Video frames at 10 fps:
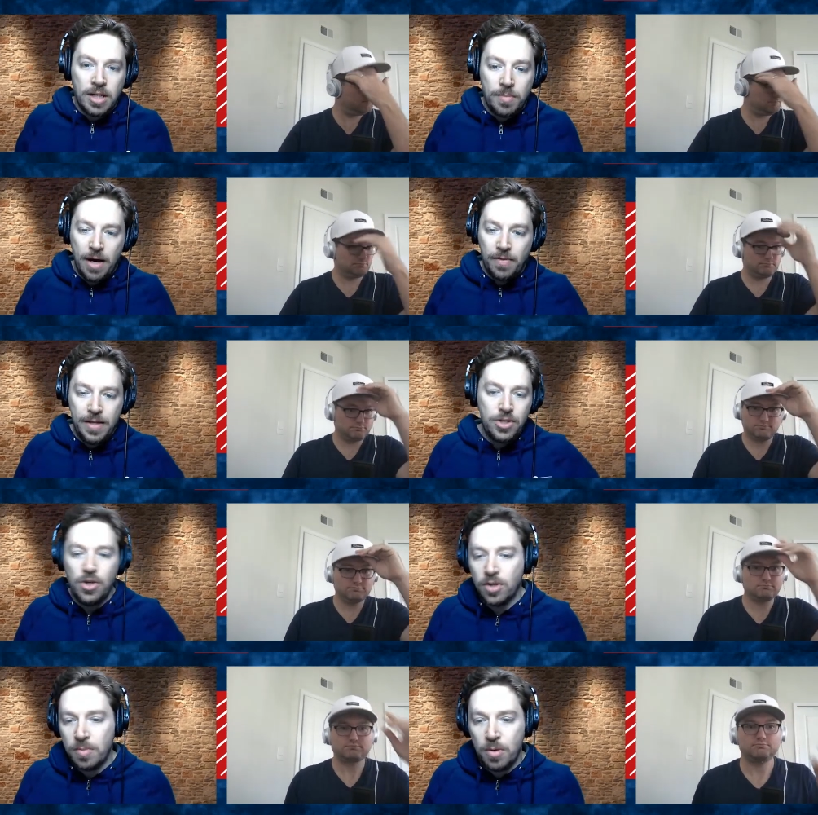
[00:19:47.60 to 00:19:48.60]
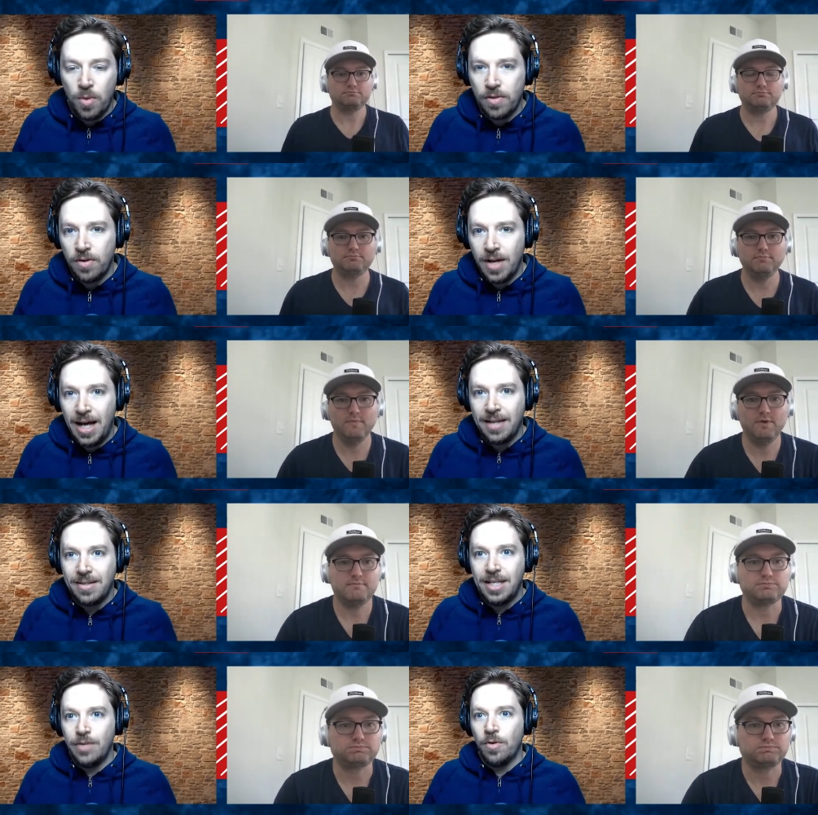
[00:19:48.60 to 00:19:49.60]
Speaker 1: about this year could be whether or not
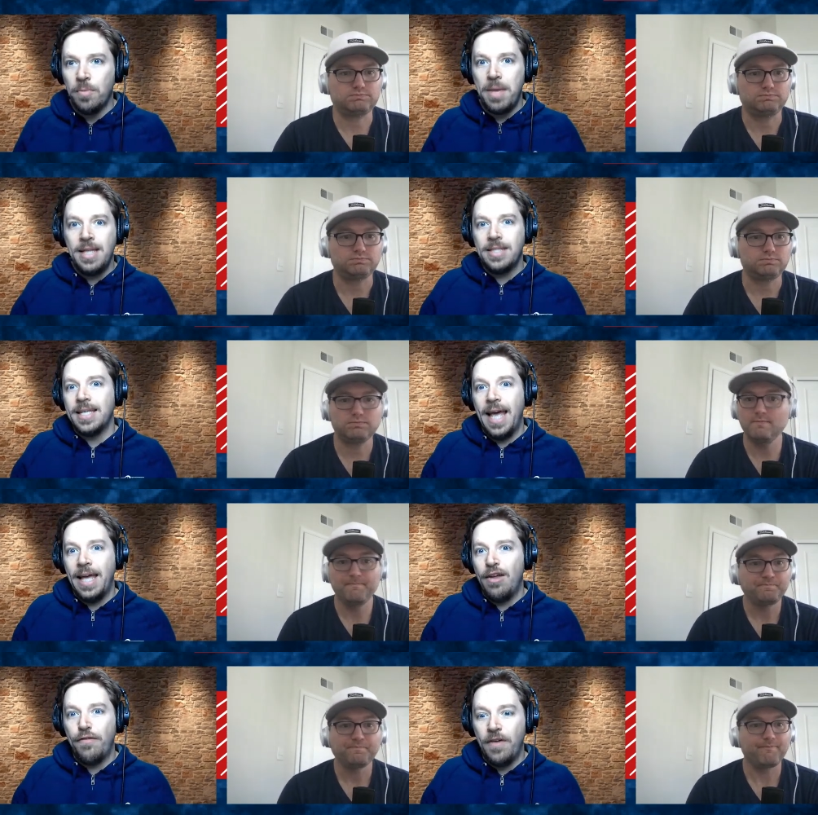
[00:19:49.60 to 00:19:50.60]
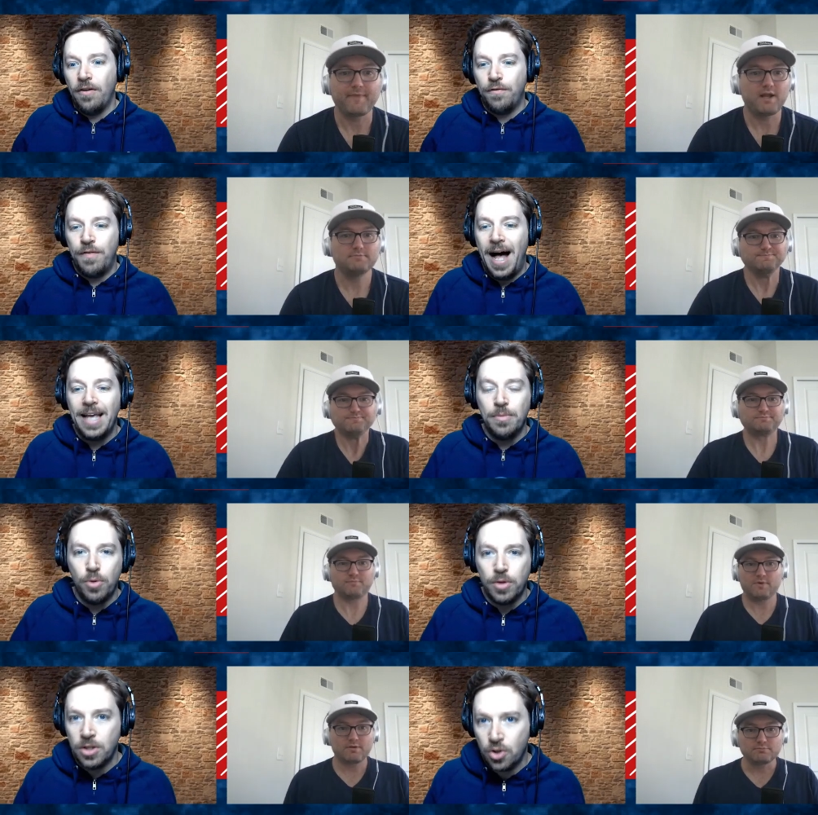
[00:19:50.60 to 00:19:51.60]
he remains an NFL
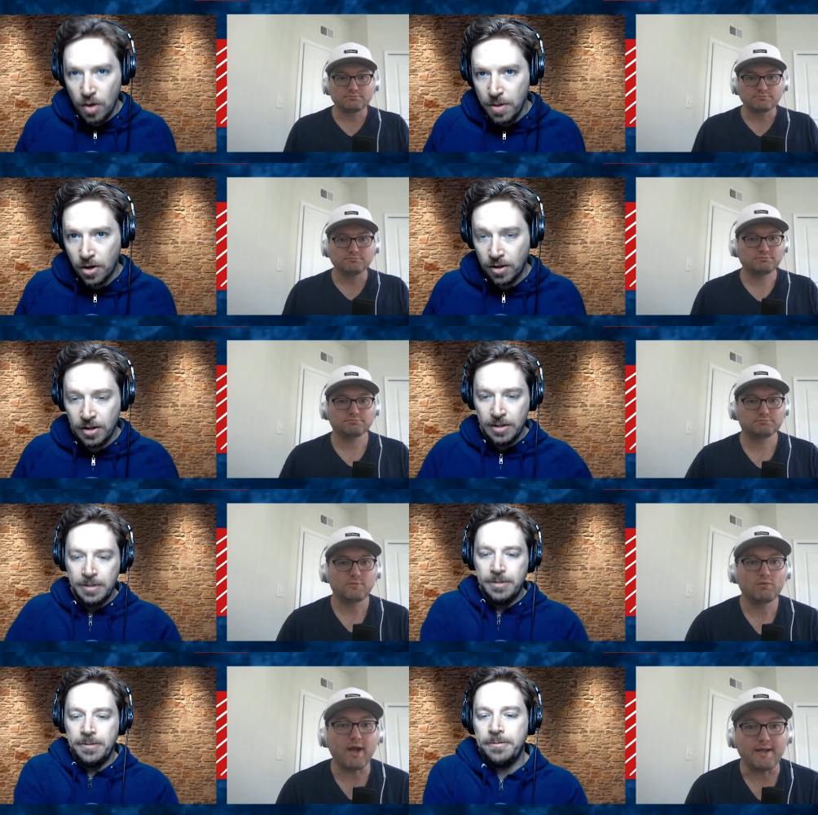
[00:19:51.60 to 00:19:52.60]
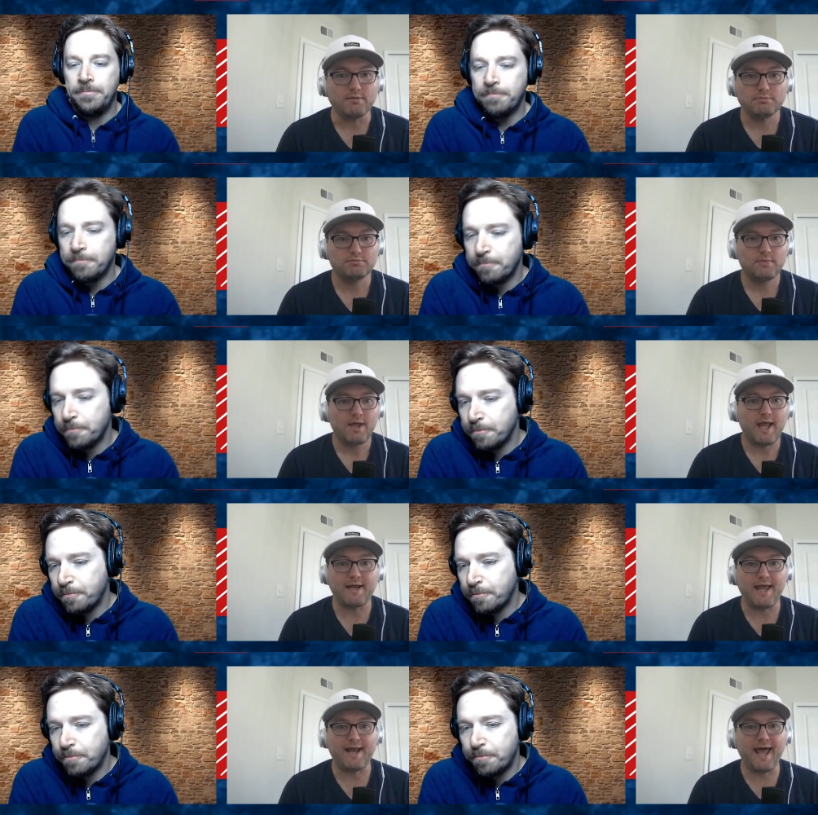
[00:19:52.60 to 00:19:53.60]
viable contributor. Right.
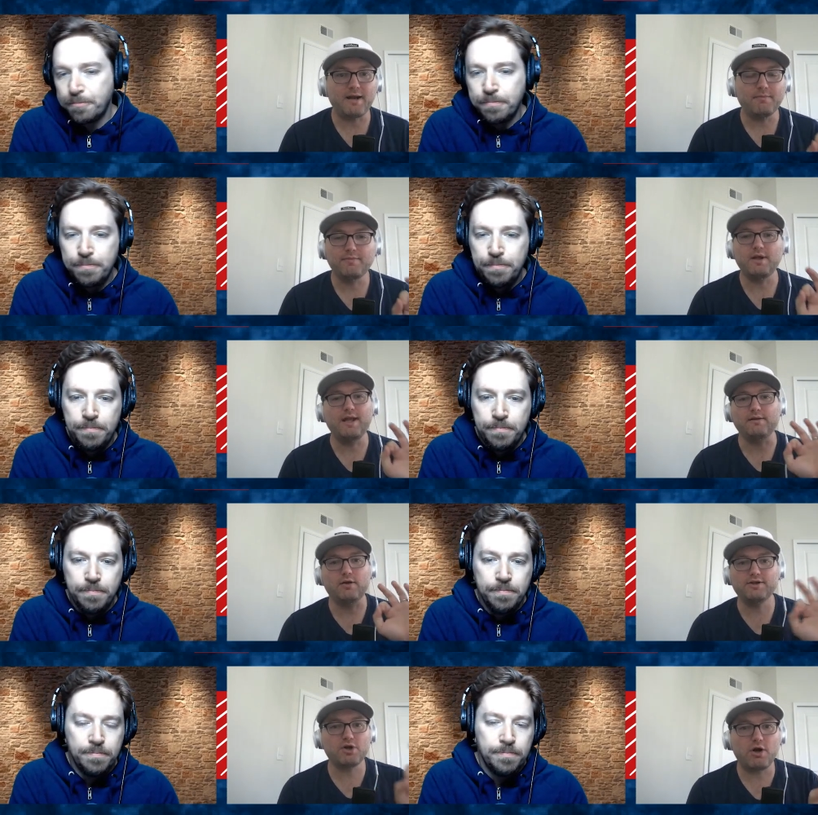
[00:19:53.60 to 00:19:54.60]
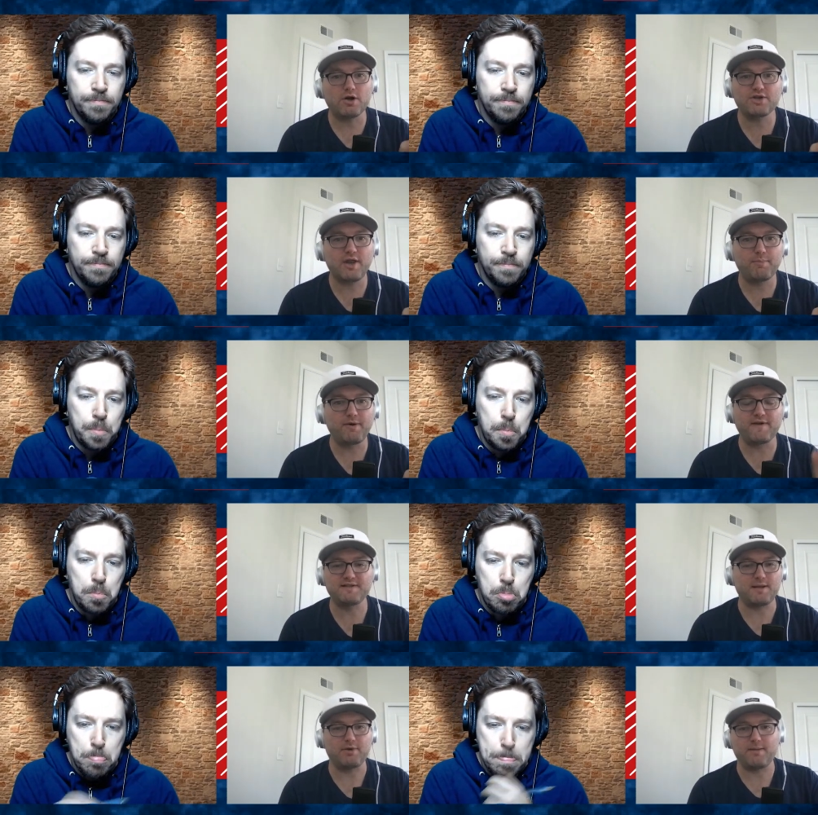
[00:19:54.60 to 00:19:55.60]
And and
Speaker 2: Adam, yeah, Lorenzo Carter's another
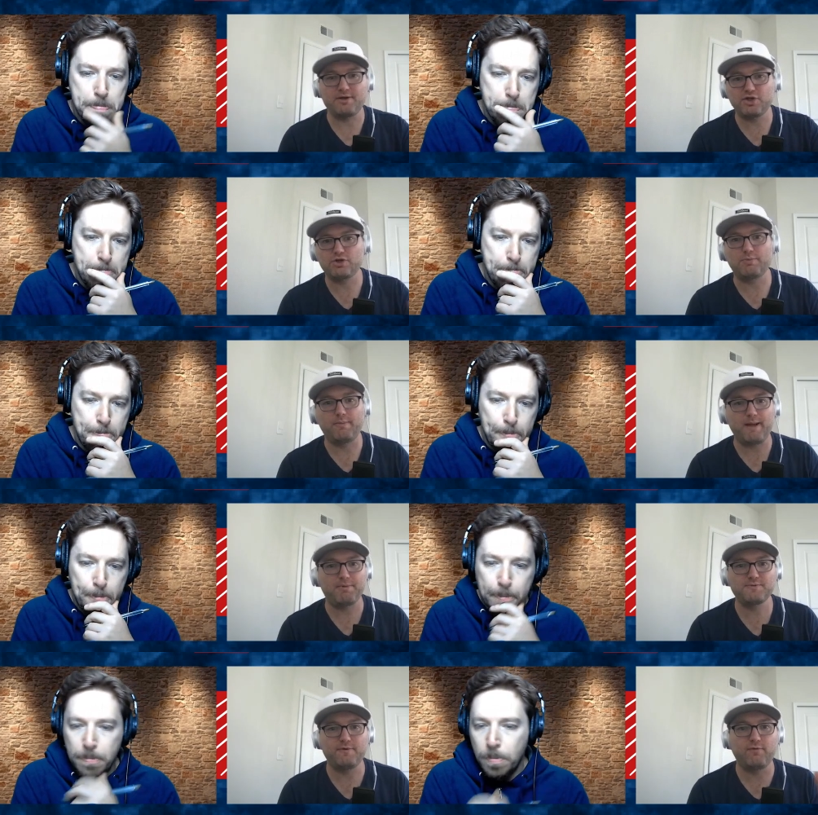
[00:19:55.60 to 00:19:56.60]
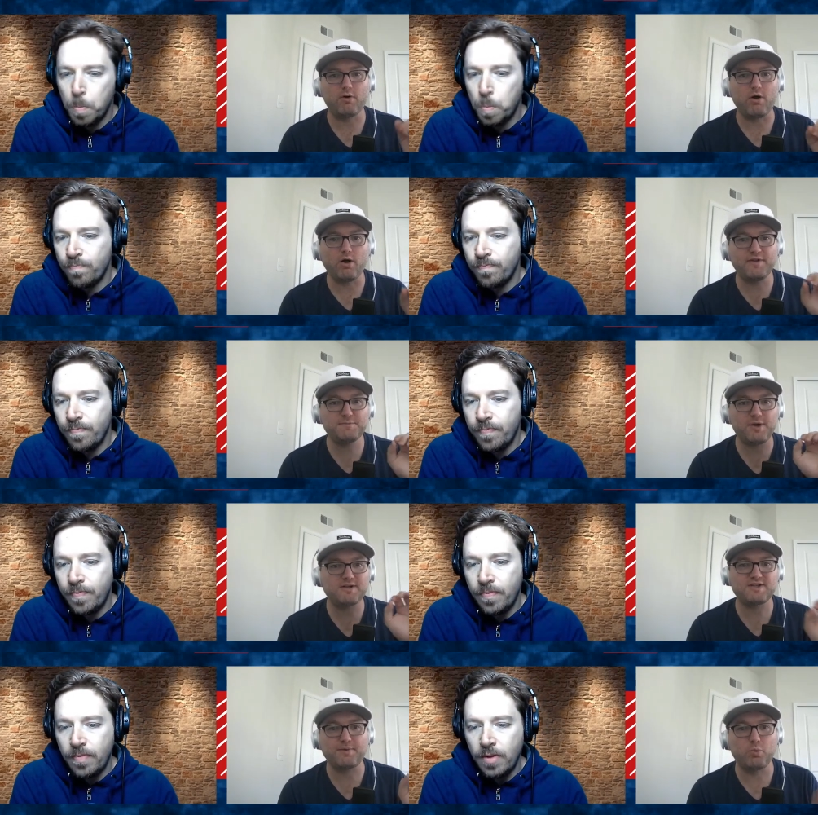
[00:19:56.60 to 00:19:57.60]
perfect example. I mentioned Jabrill Peppers before. All these
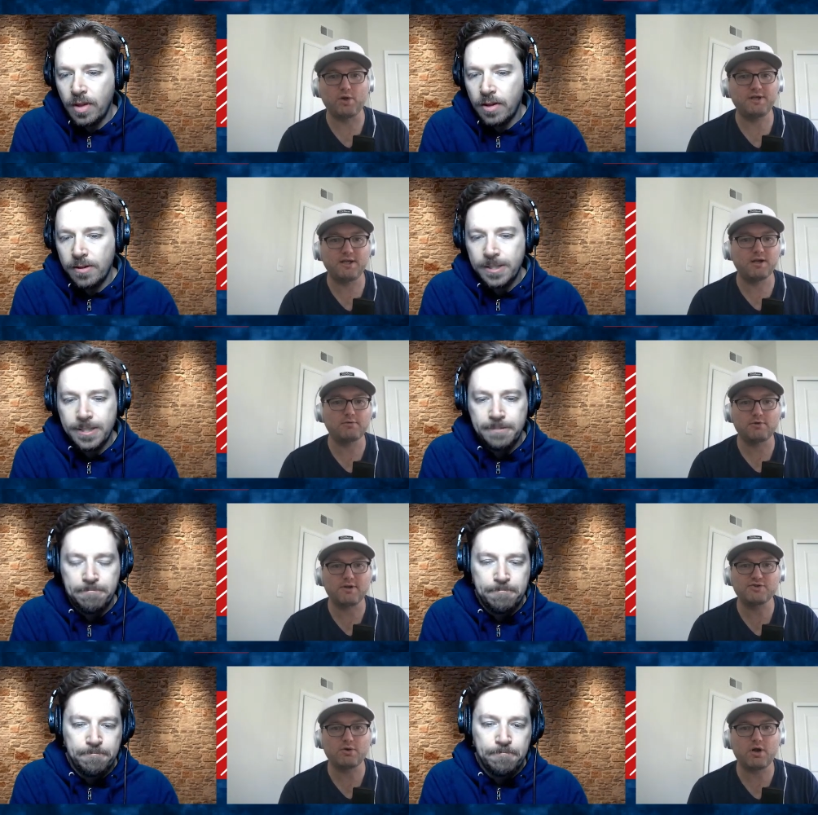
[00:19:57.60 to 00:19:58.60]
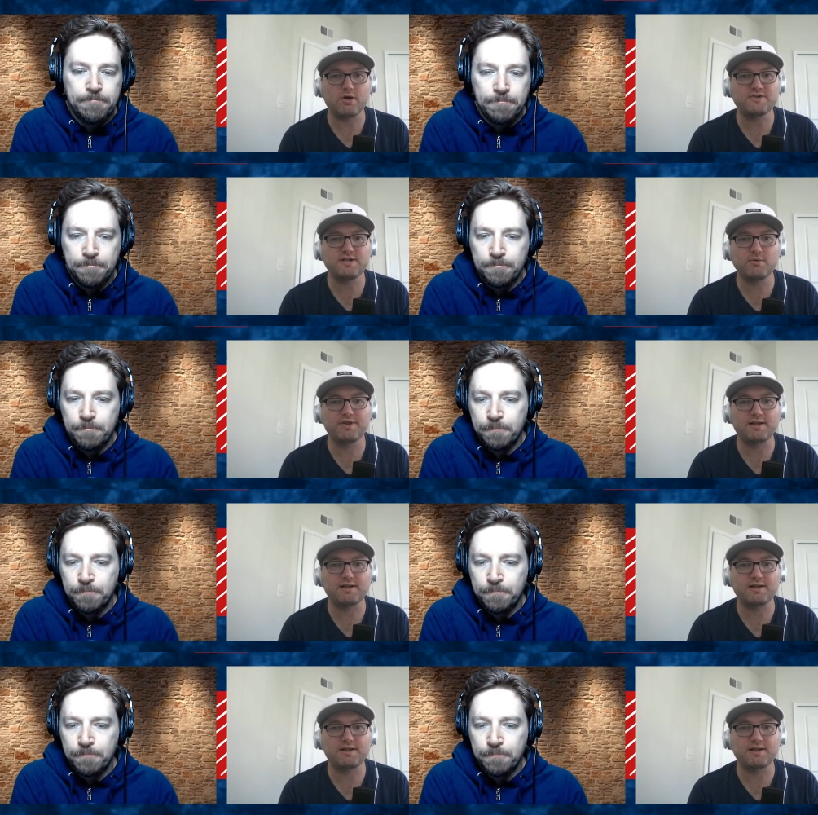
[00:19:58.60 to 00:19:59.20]
players signed one year. Lorenzo Carter's deal with